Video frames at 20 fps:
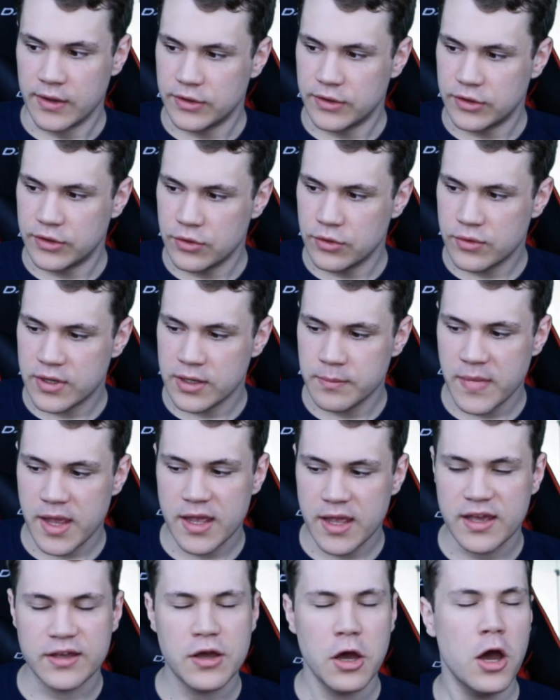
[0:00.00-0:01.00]
you can
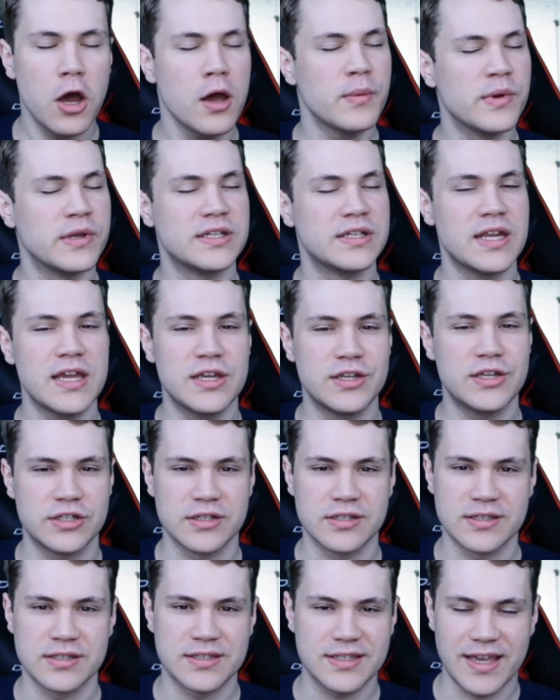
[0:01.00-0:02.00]
make
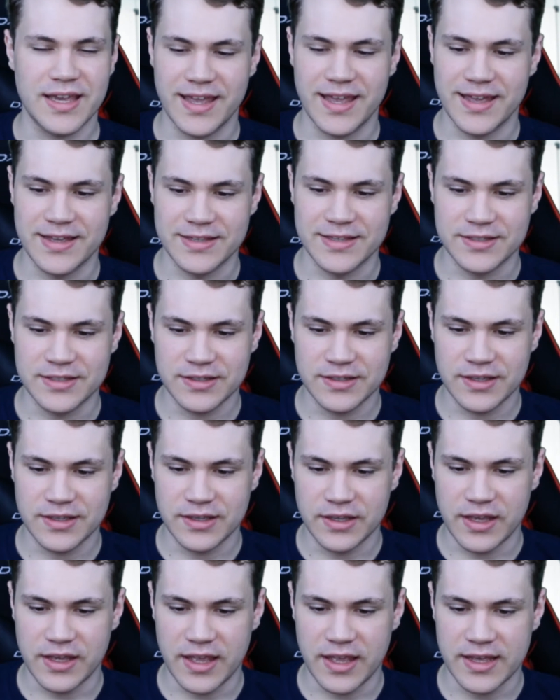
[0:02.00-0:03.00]
accommodations, and
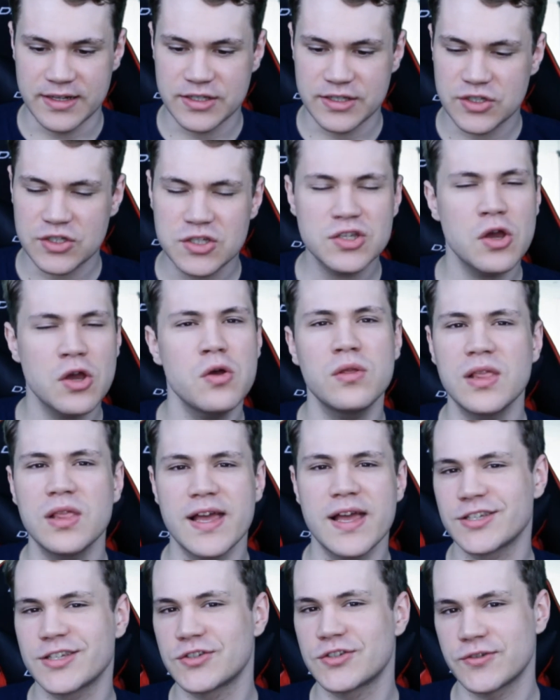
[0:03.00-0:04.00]
it's so
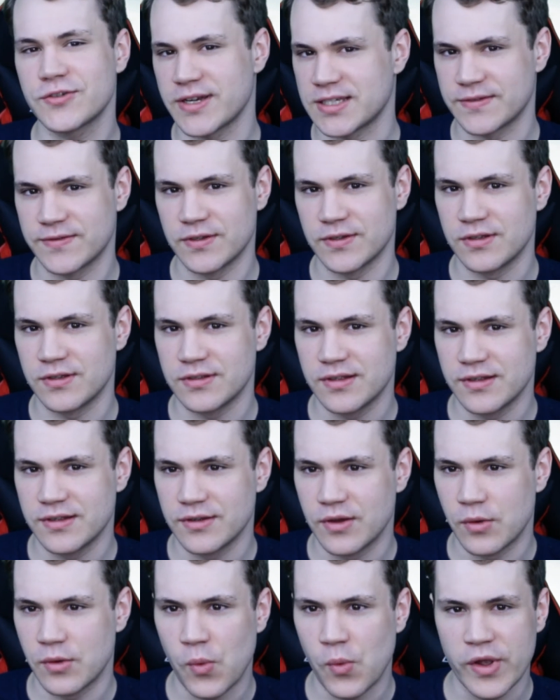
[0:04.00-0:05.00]
less stressful
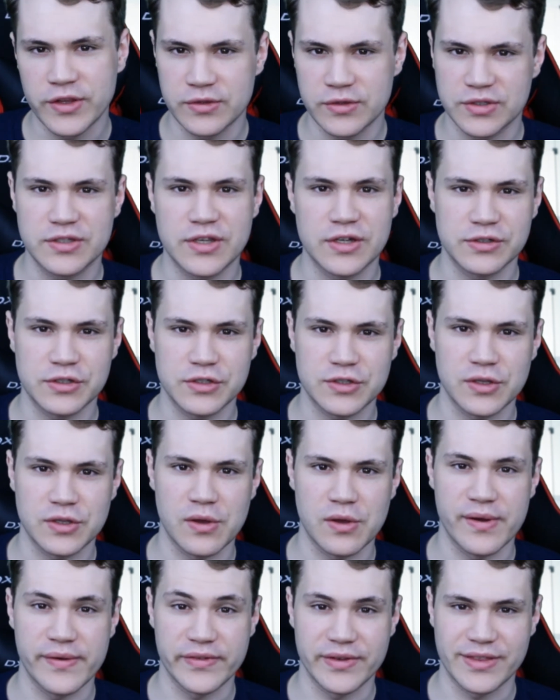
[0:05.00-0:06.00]
when you start to
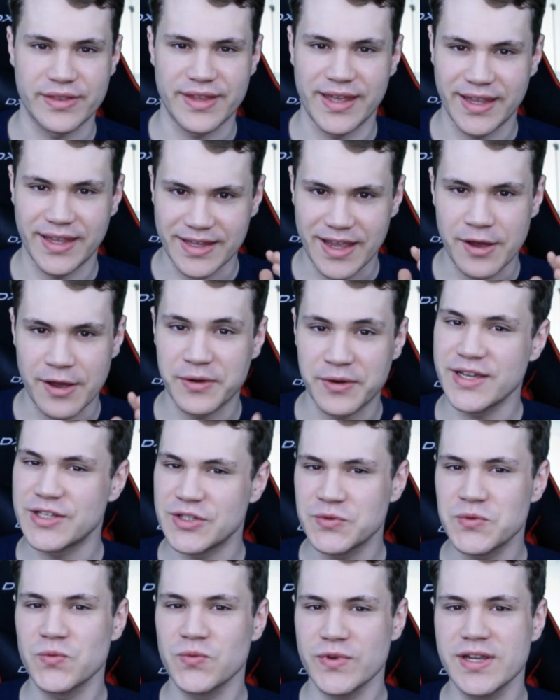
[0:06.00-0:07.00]
slow everything down.
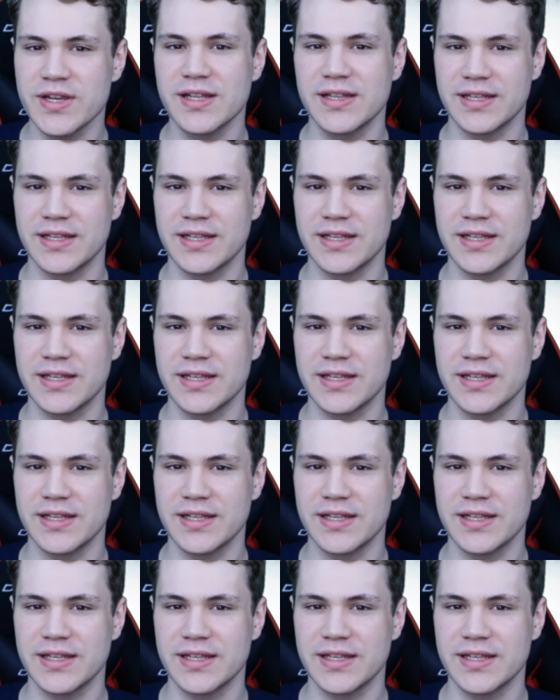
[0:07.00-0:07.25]
It's really